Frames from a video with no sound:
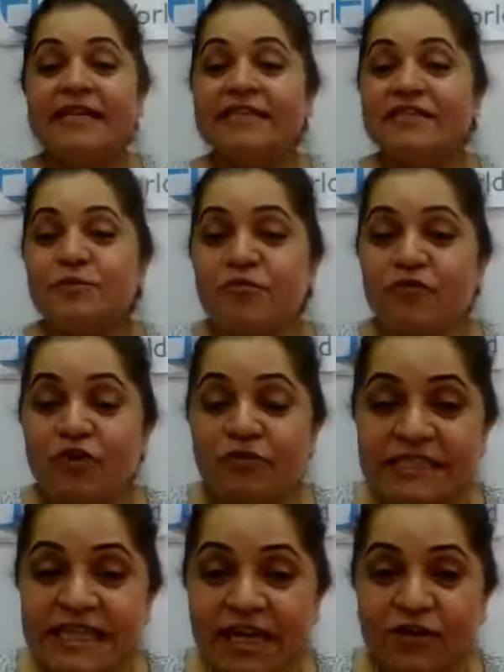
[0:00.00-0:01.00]
So before
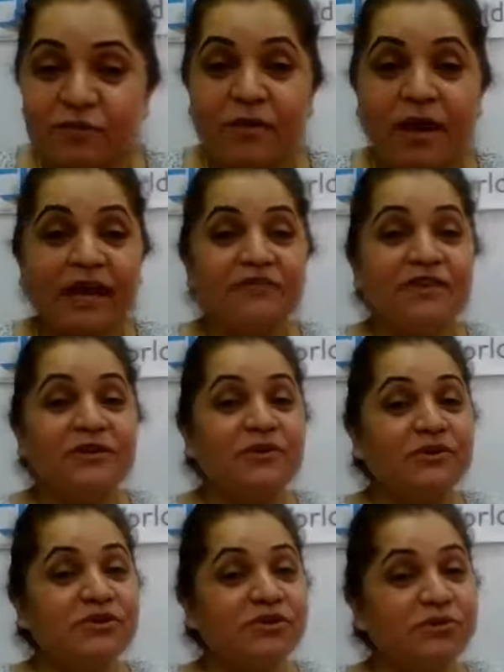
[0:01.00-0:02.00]
we say goodbye, we are
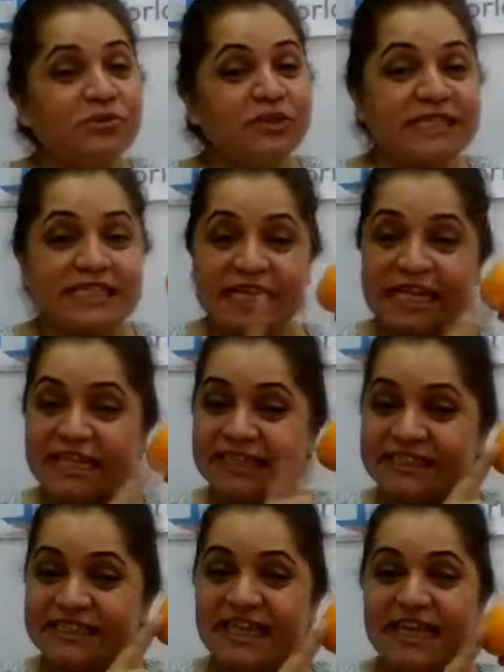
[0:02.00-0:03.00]
going to do this color
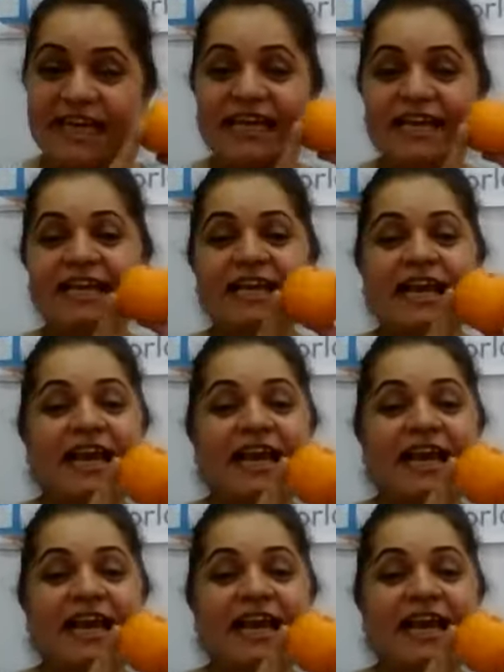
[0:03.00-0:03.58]
today,